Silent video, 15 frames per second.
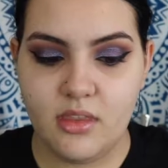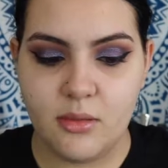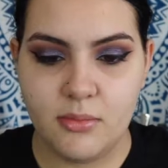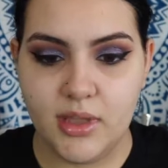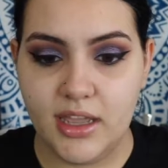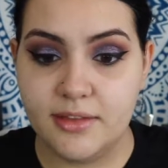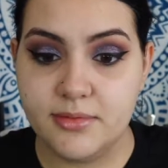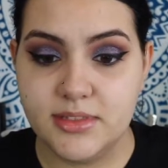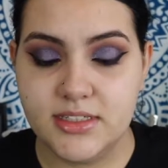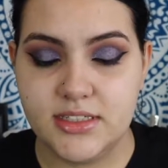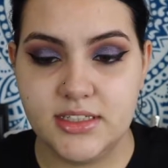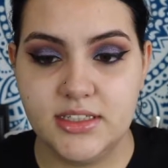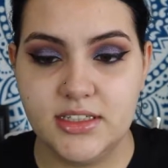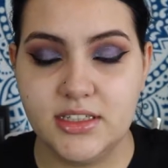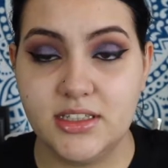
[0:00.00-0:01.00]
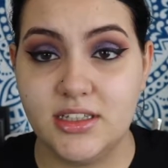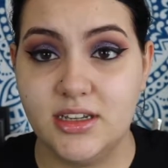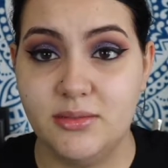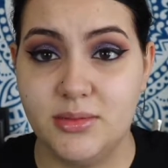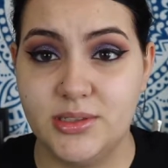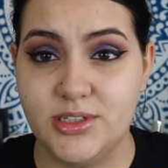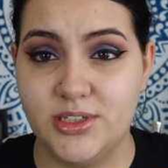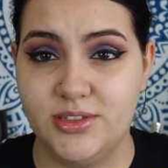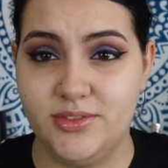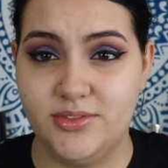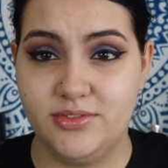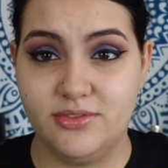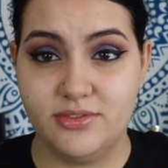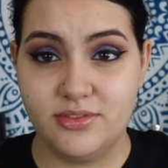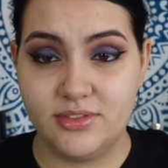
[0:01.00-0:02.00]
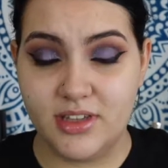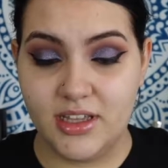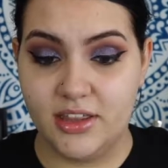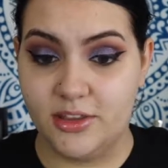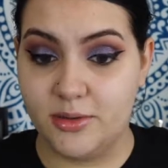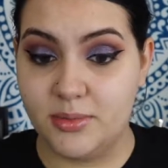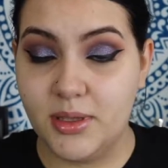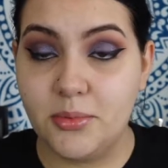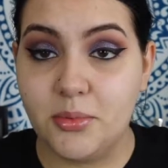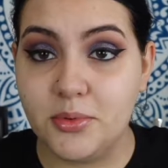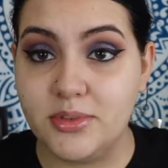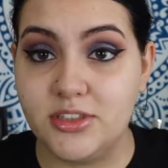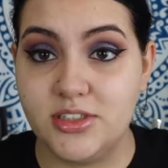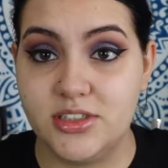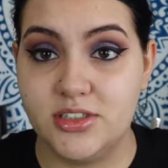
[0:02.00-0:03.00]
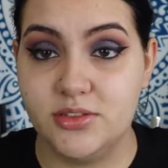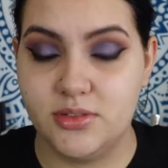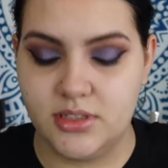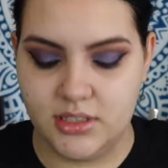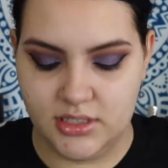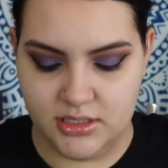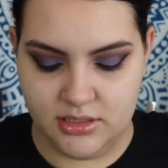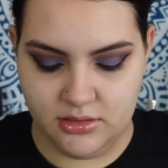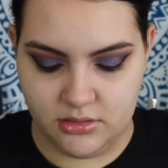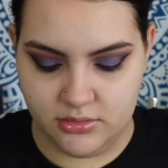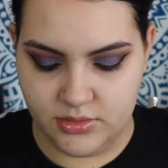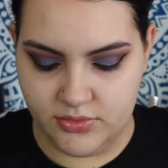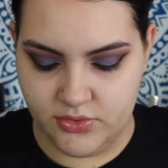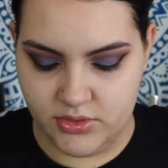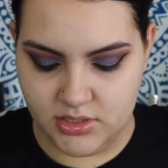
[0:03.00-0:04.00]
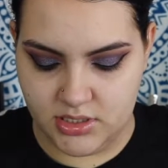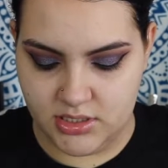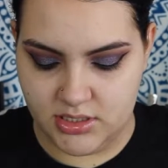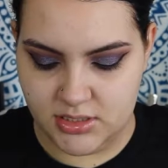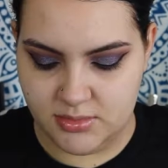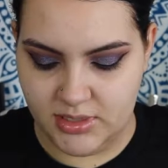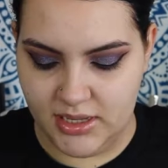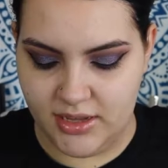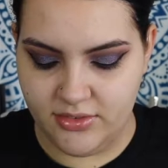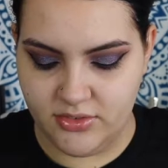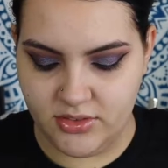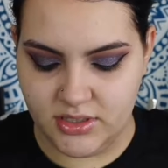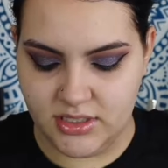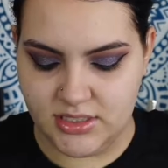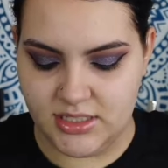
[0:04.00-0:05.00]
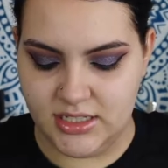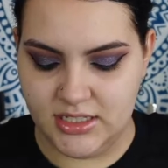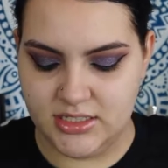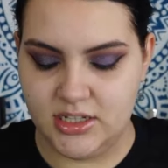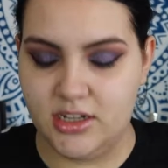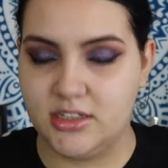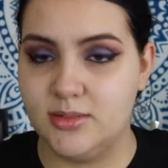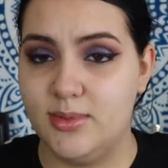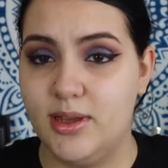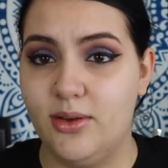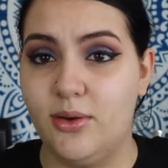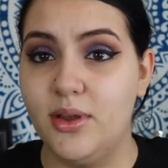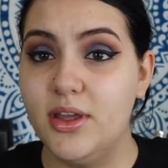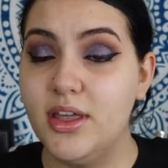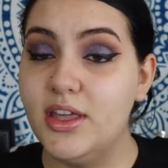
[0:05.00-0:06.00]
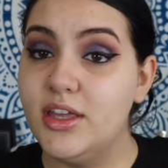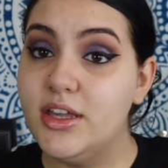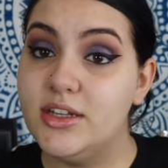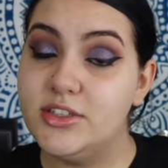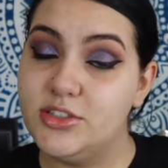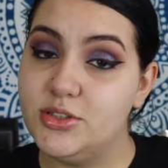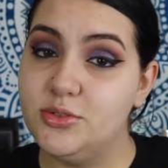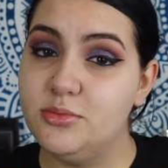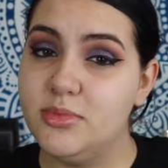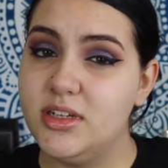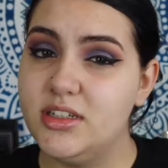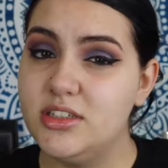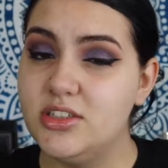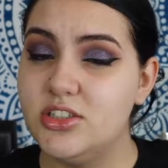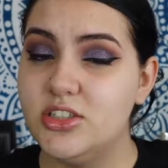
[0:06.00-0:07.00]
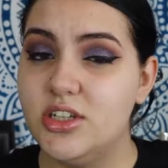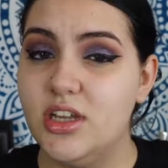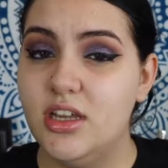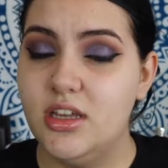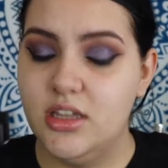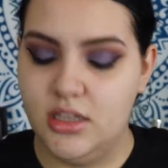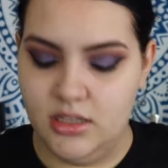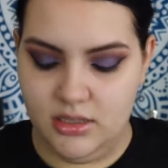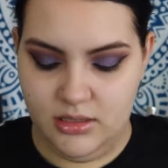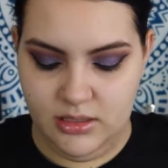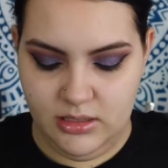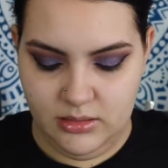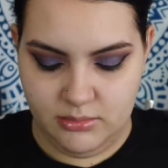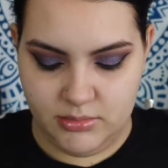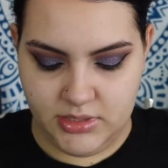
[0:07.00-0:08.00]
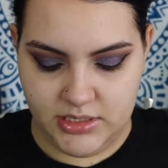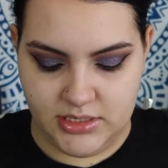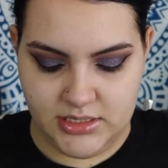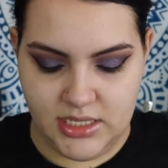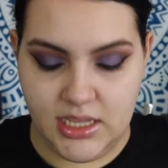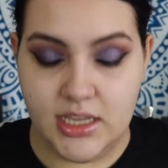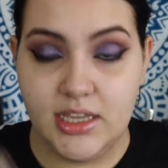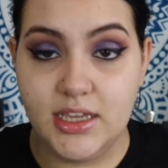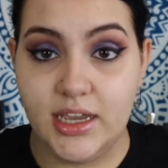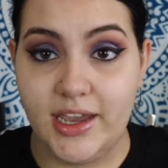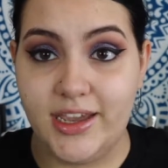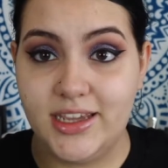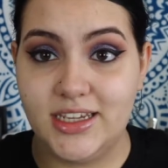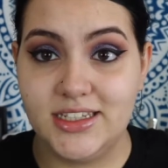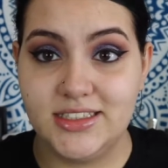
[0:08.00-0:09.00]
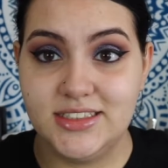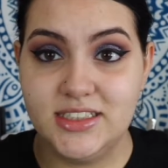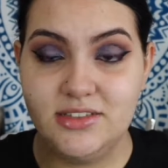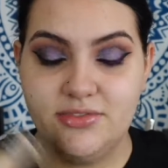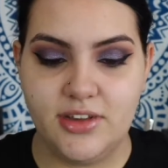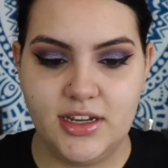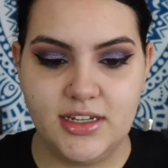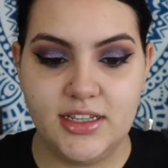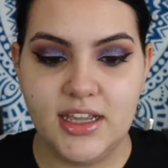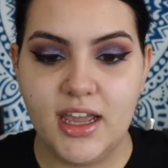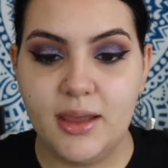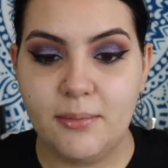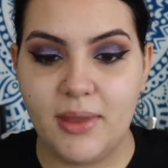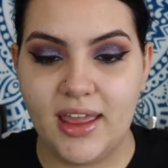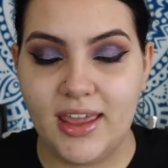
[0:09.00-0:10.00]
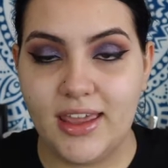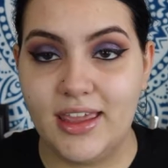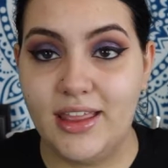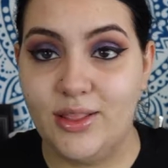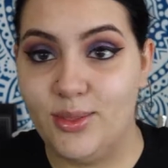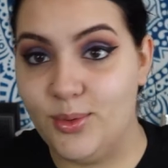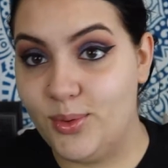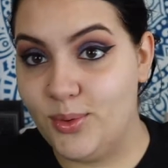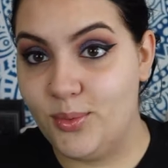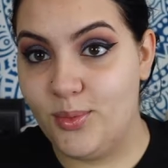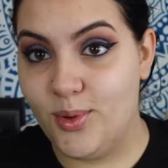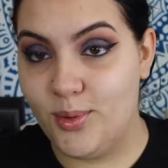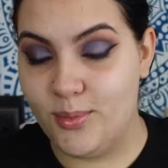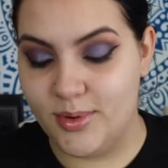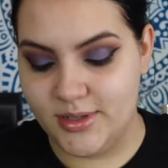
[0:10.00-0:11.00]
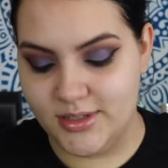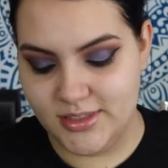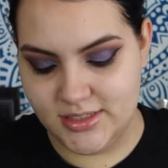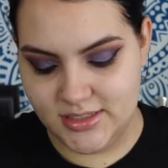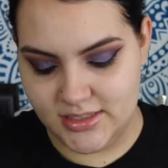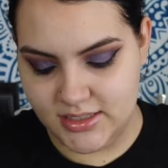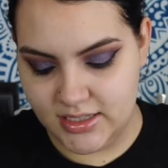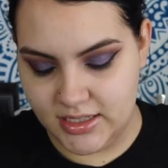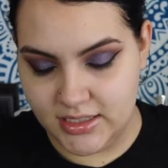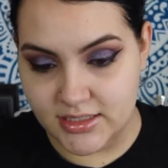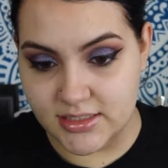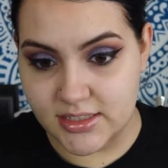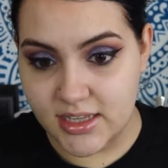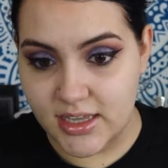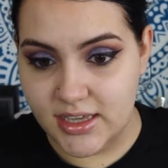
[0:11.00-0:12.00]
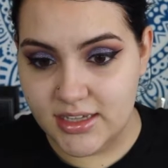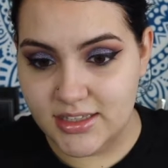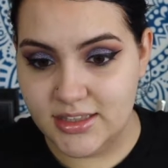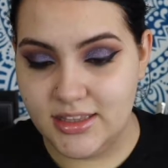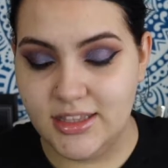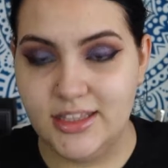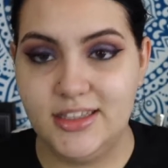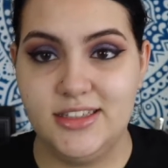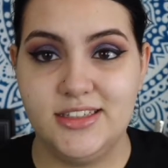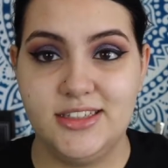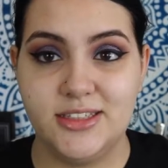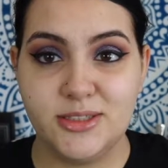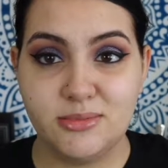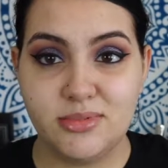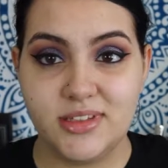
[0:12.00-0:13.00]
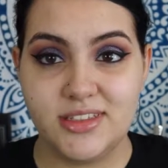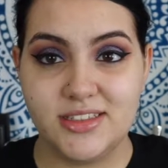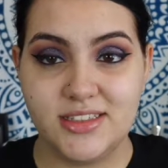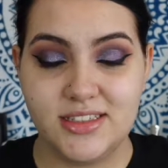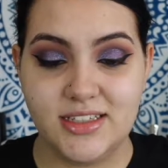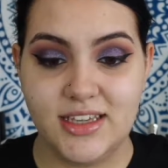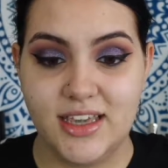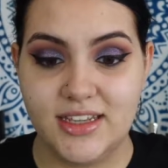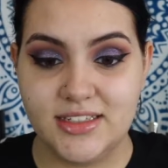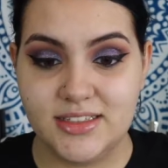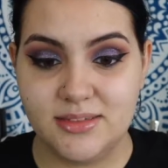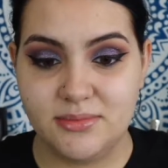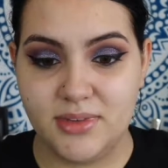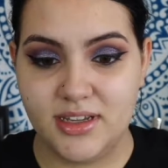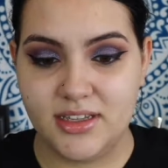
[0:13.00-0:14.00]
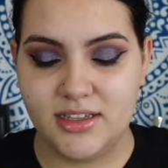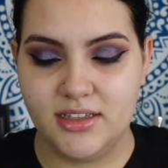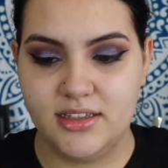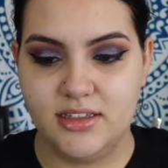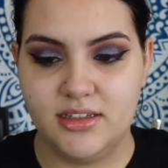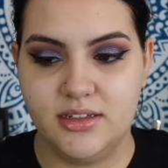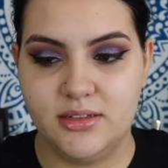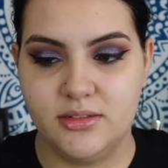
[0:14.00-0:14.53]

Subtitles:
I've been seeing a bunch of other people just doing like little reviews on this, but I haven't really seen it talked about too much. But I did find it at my local Walmart, since that is the easiest place to get my